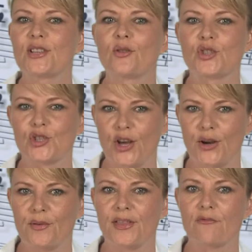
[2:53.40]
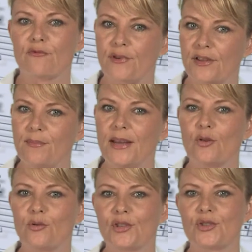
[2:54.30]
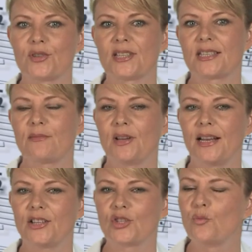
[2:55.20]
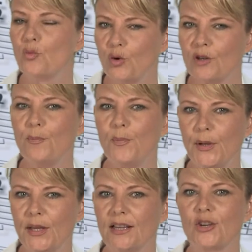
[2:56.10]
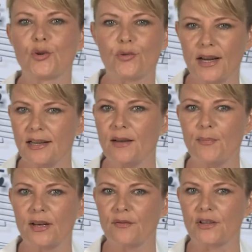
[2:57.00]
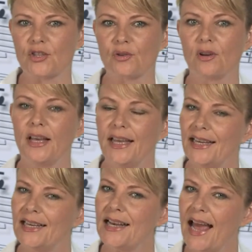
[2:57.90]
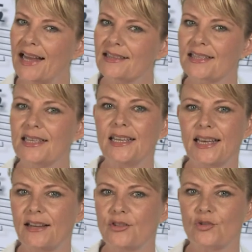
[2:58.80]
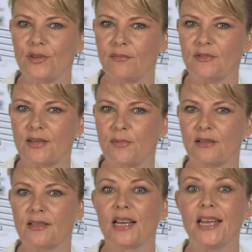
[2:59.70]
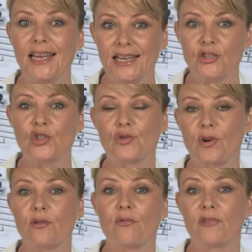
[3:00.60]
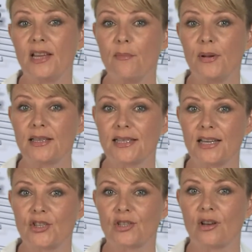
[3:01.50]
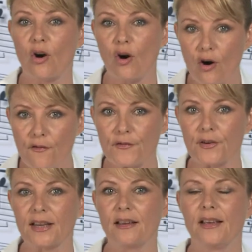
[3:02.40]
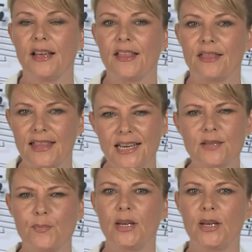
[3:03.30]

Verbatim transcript: results show that rhythmic auditory stimulation would be greatly beneficial in enhancing gait treatment in stroke rehabilitation, offering these